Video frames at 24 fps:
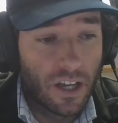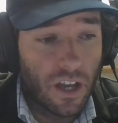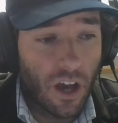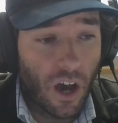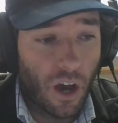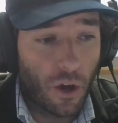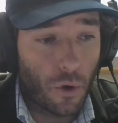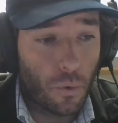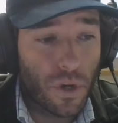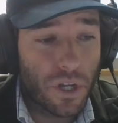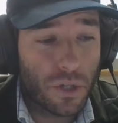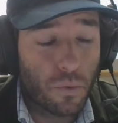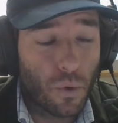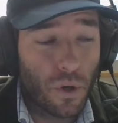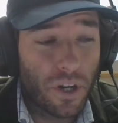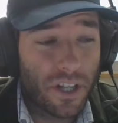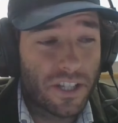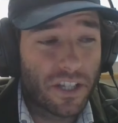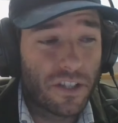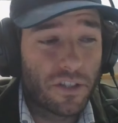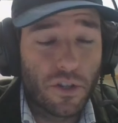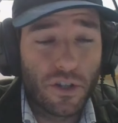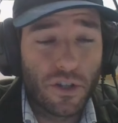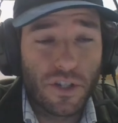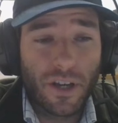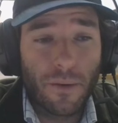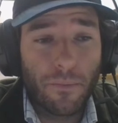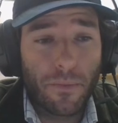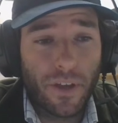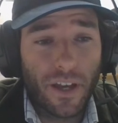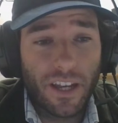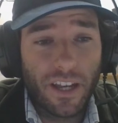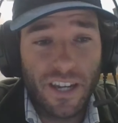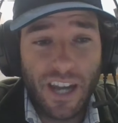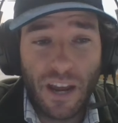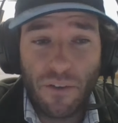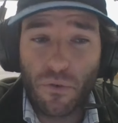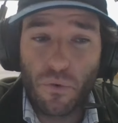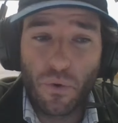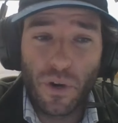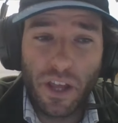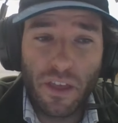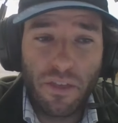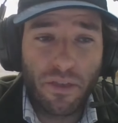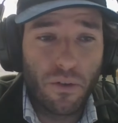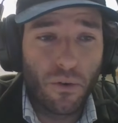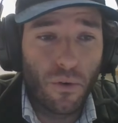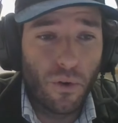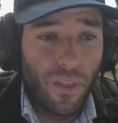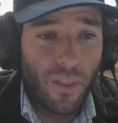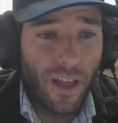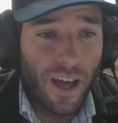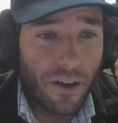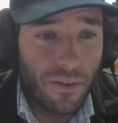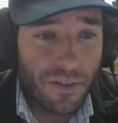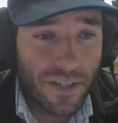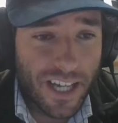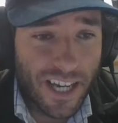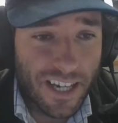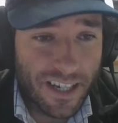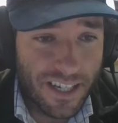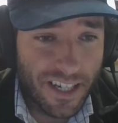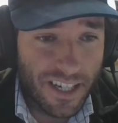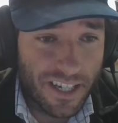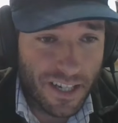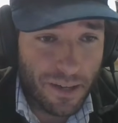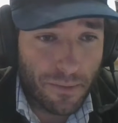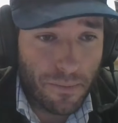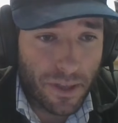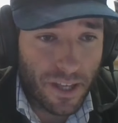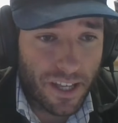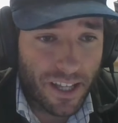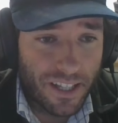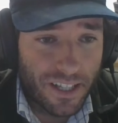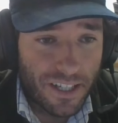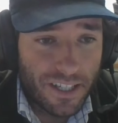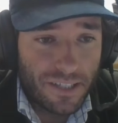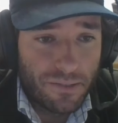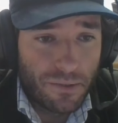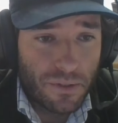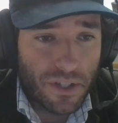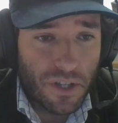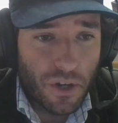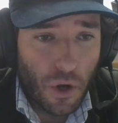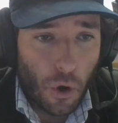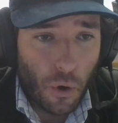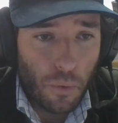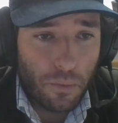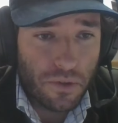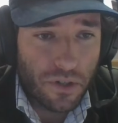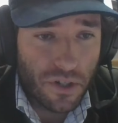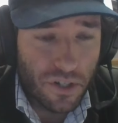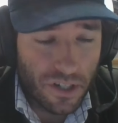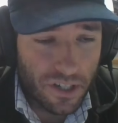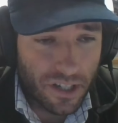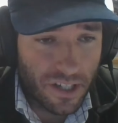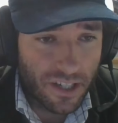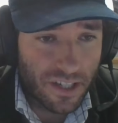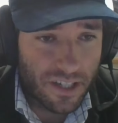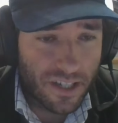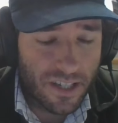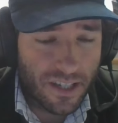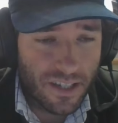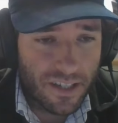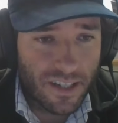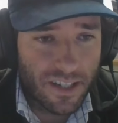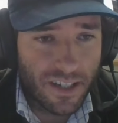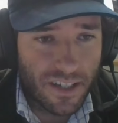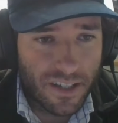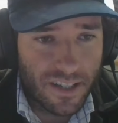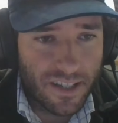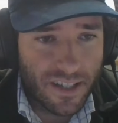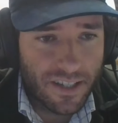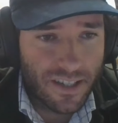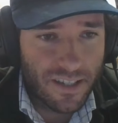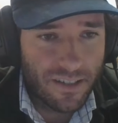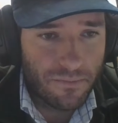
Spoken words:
I'd always wanted to do something, never really thought that was actually something that was an option because